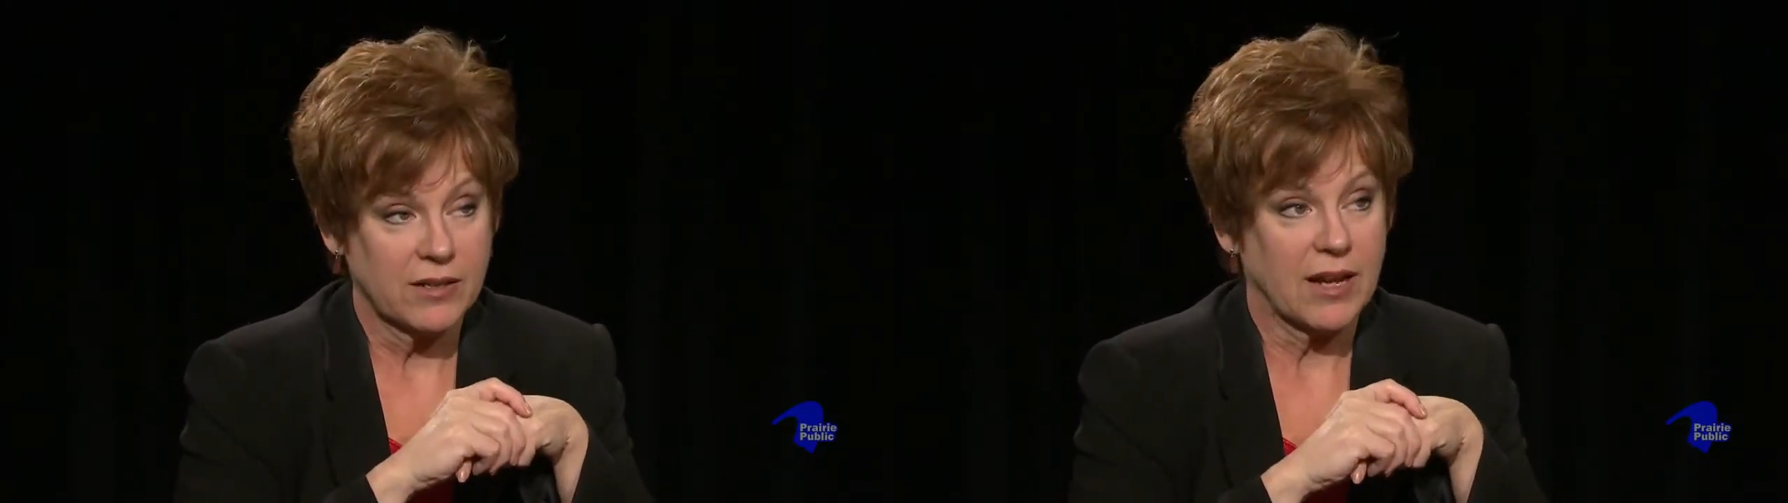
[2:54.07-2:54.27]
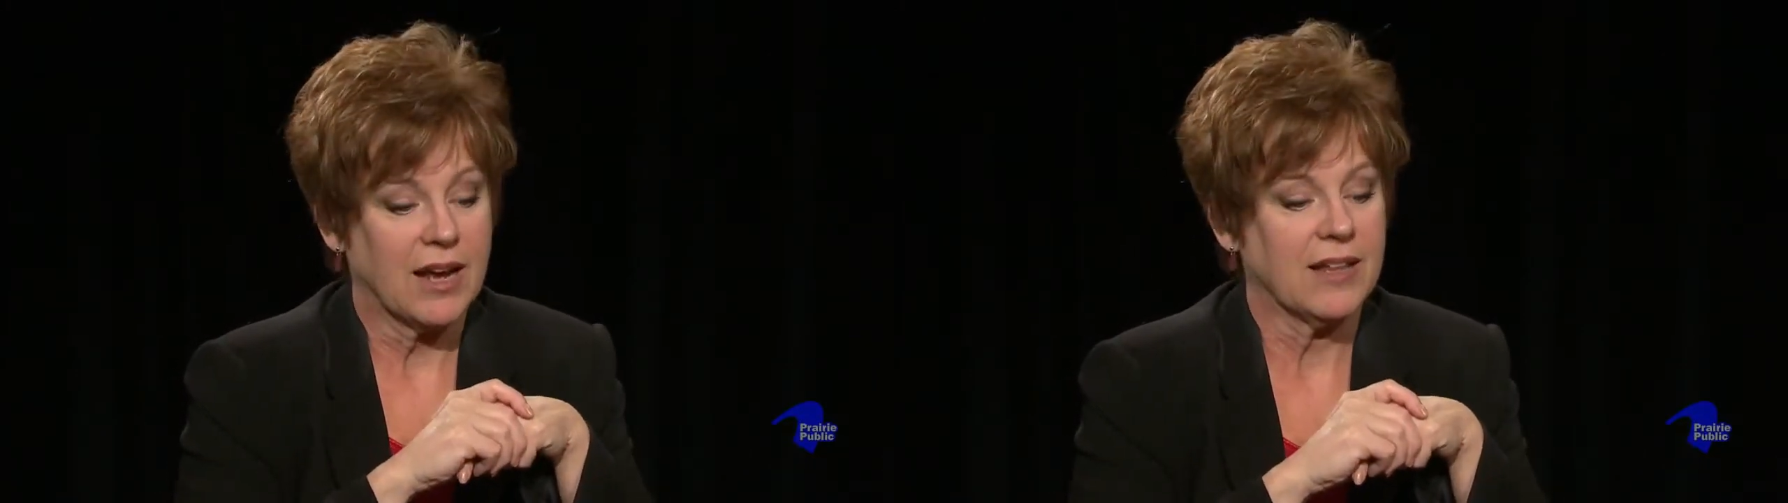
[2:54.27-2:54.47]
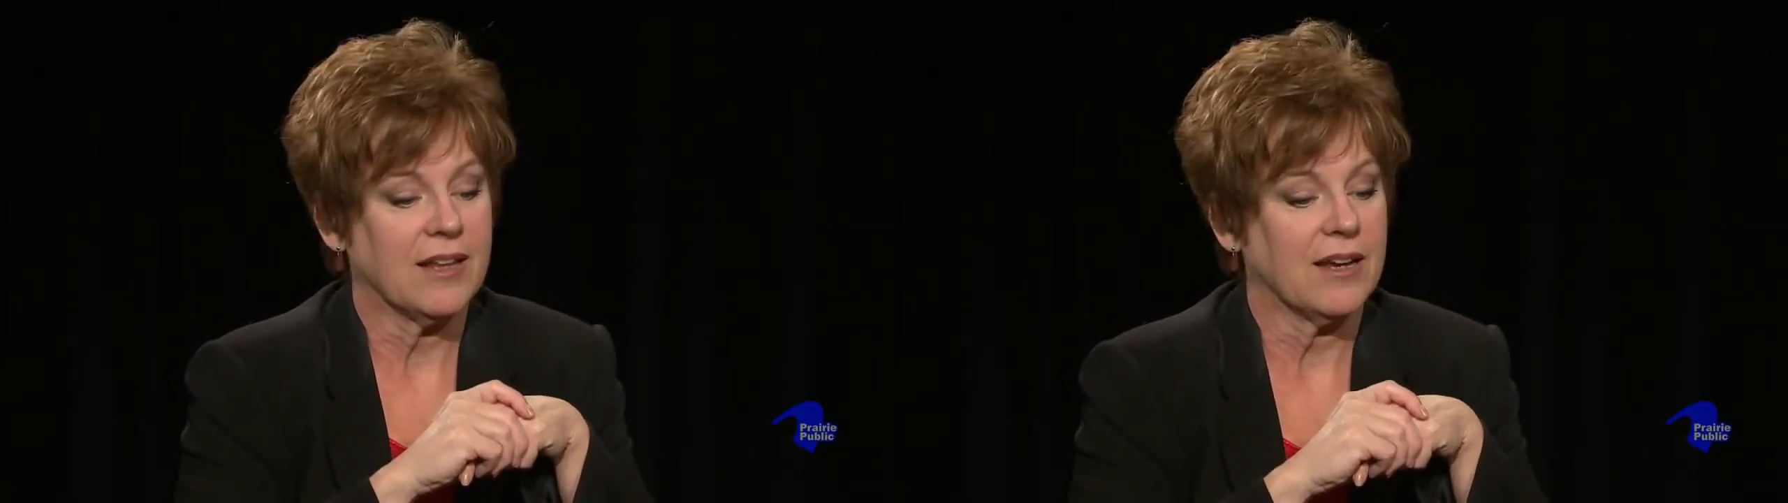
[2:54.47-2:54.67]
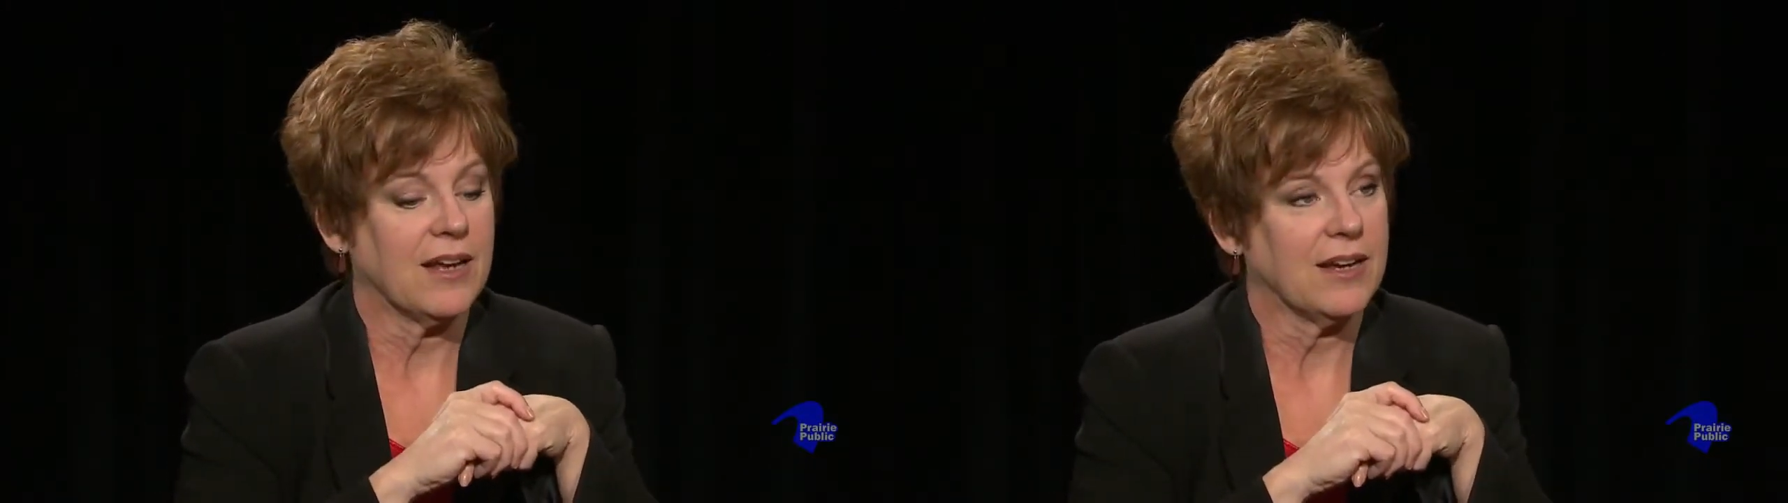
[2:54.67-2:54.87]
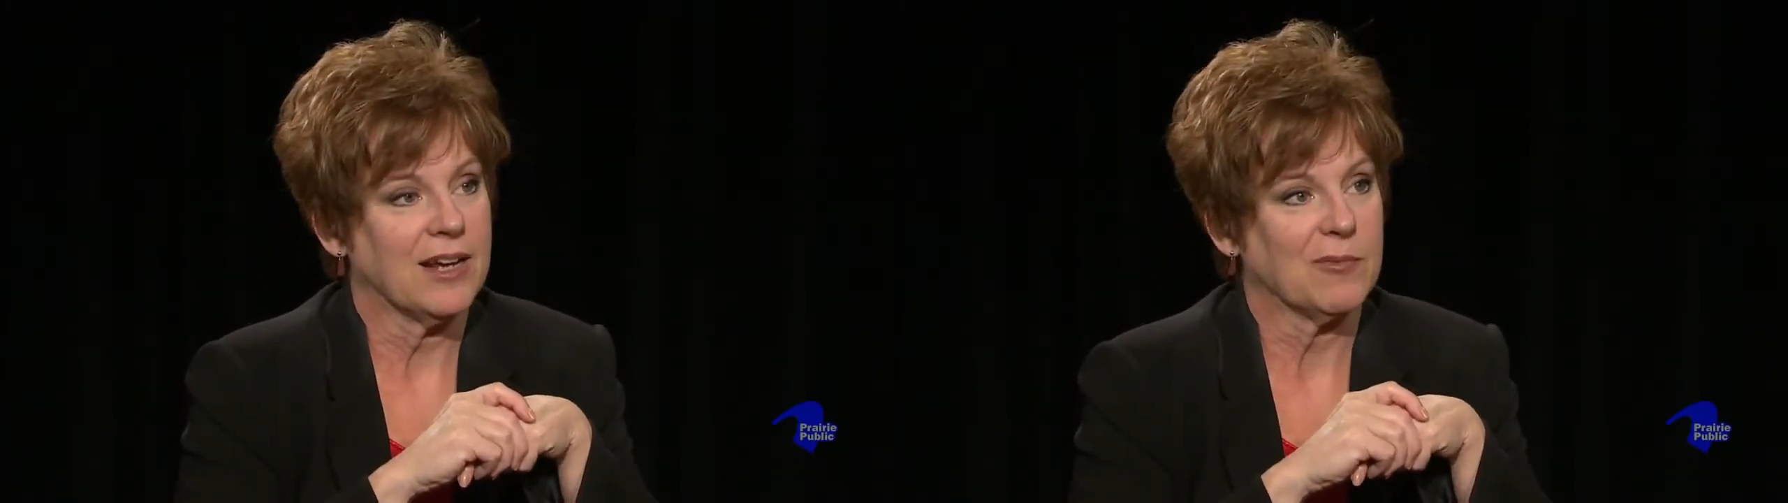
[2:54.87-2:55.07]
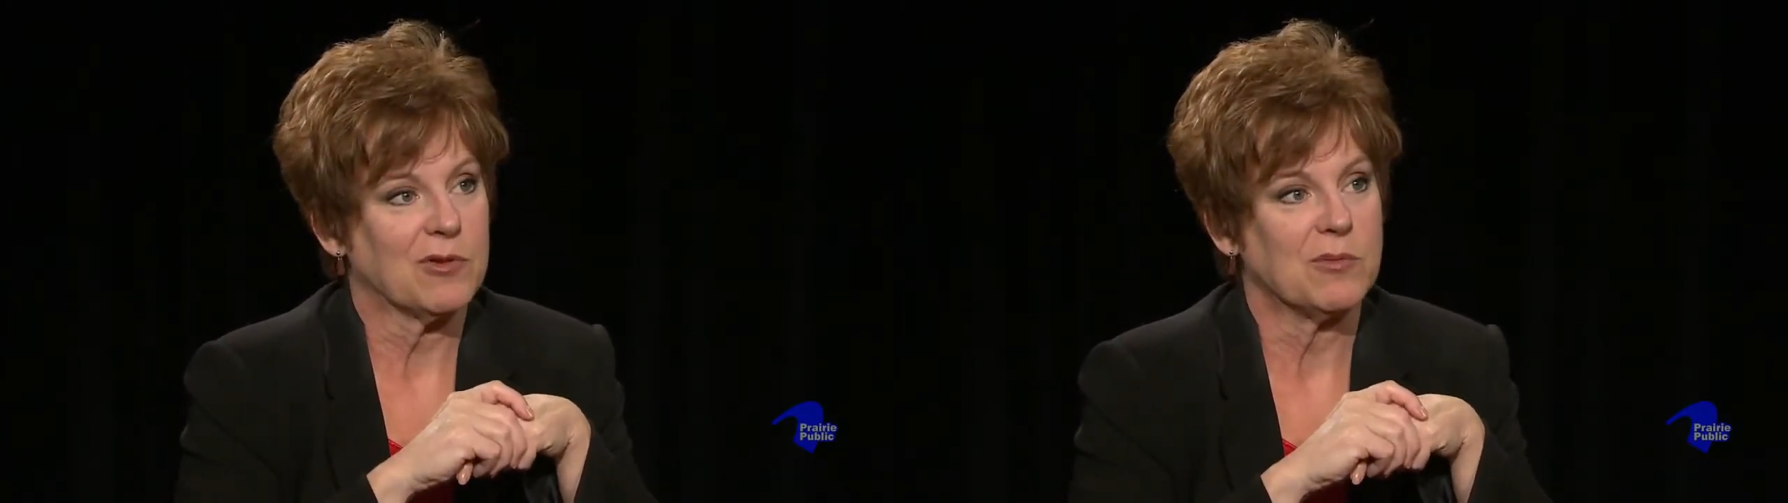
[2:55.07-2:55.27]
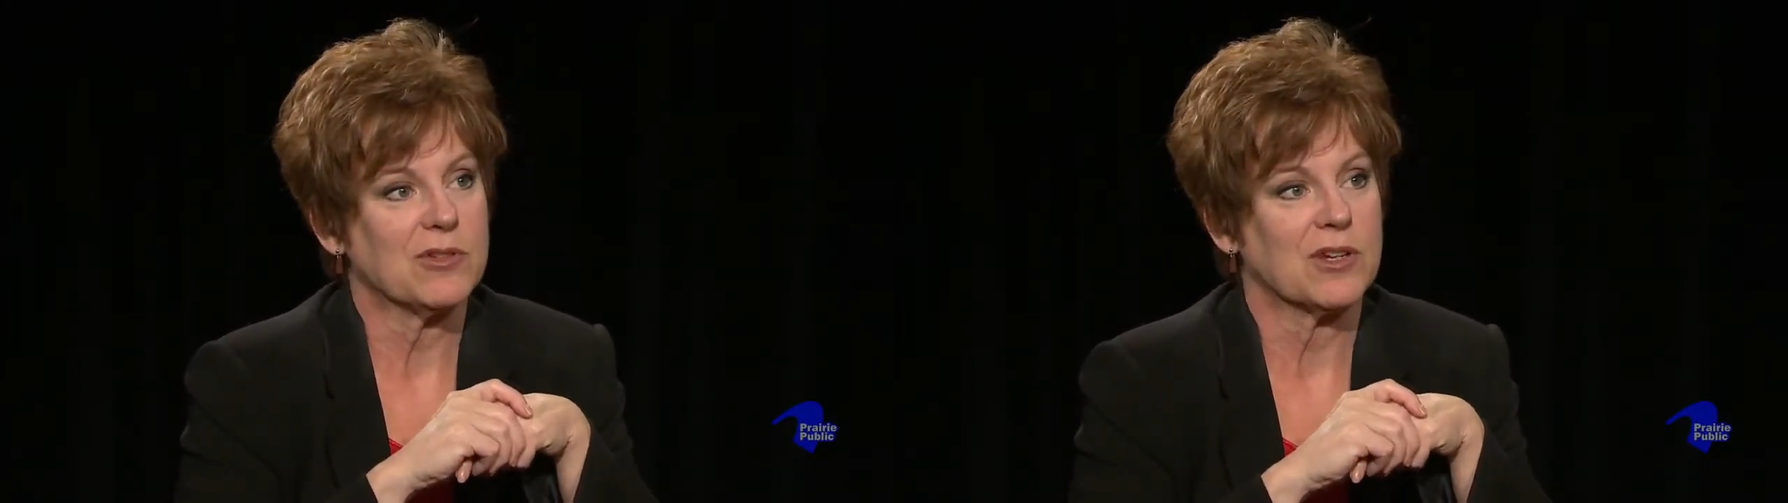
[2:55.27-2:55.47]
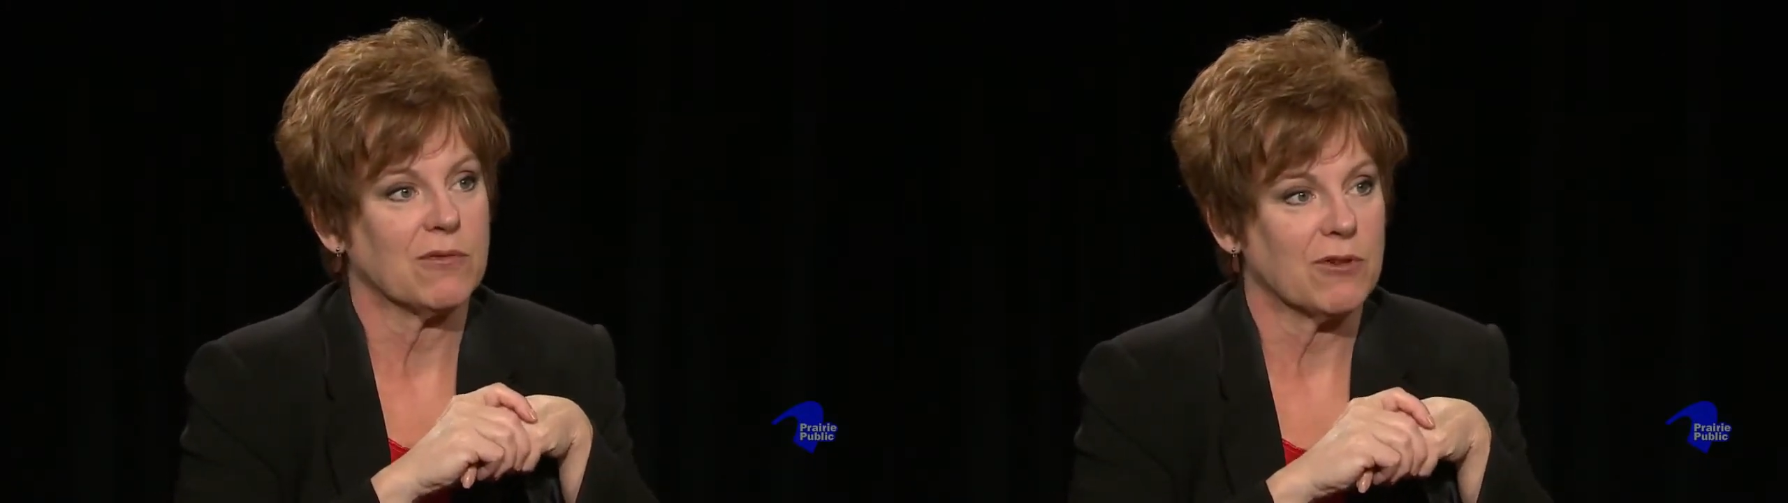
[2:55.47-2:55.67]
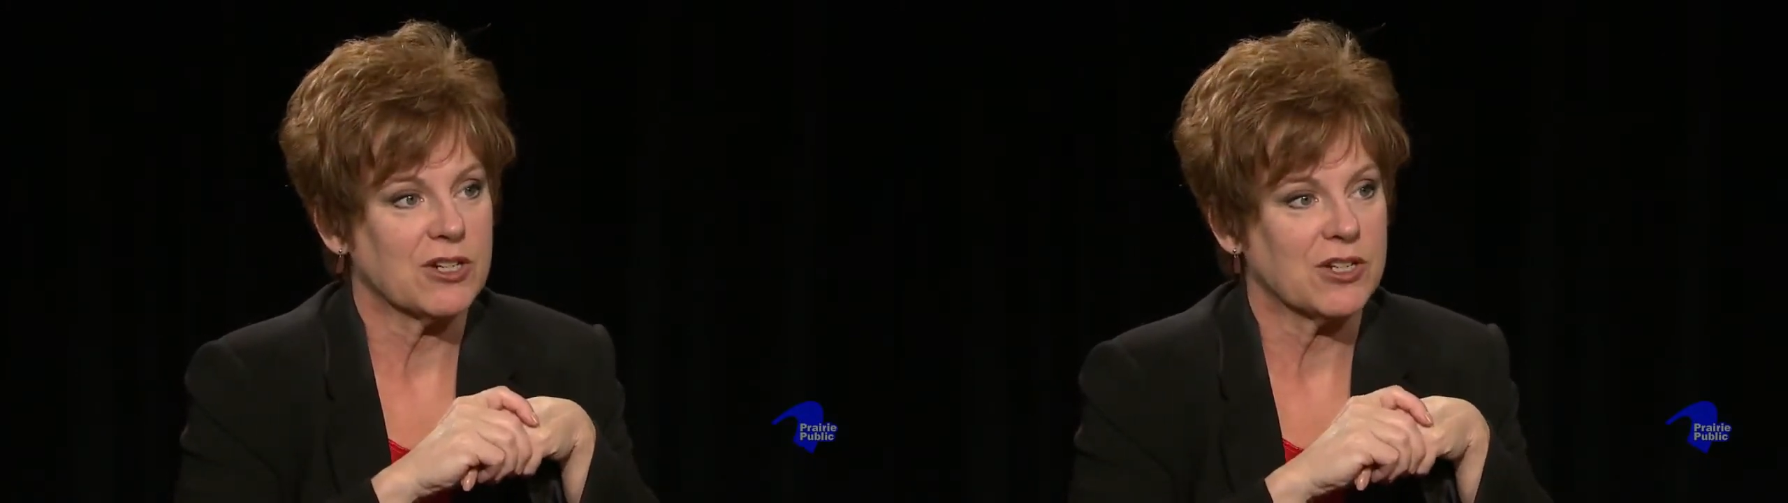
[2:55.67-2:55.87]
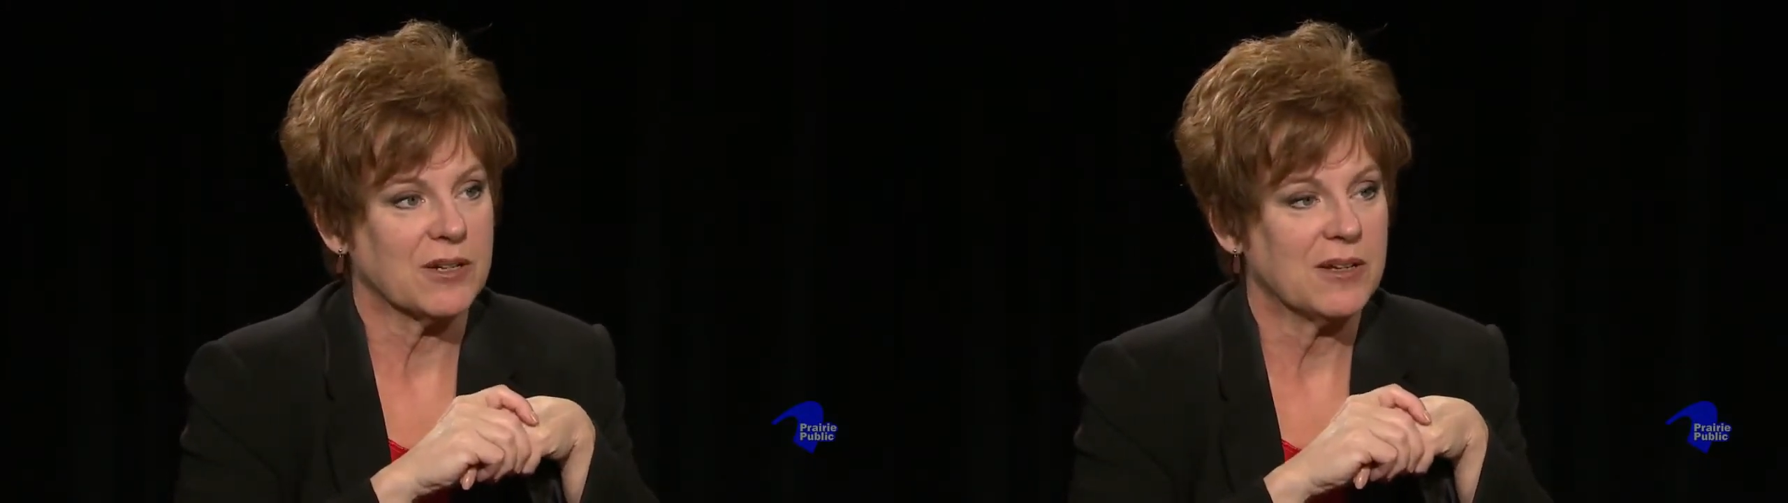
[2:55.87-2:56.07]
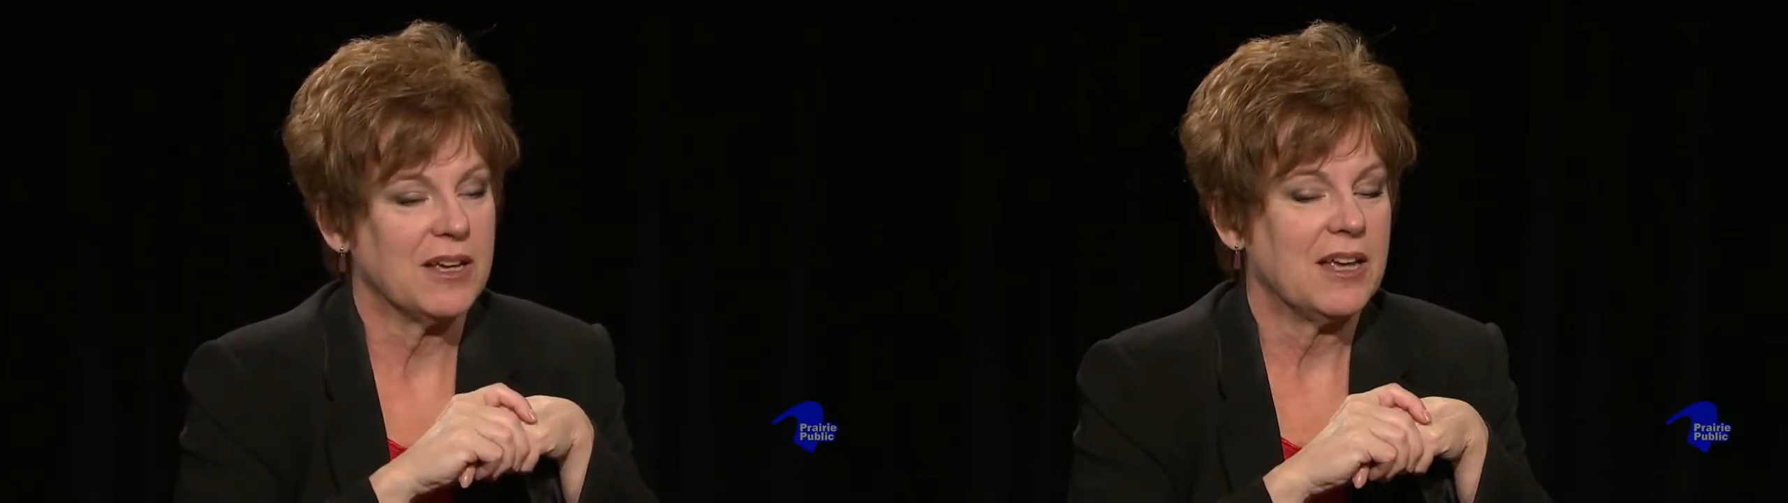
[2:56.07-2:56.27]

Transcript: and then ending up with music of Russia.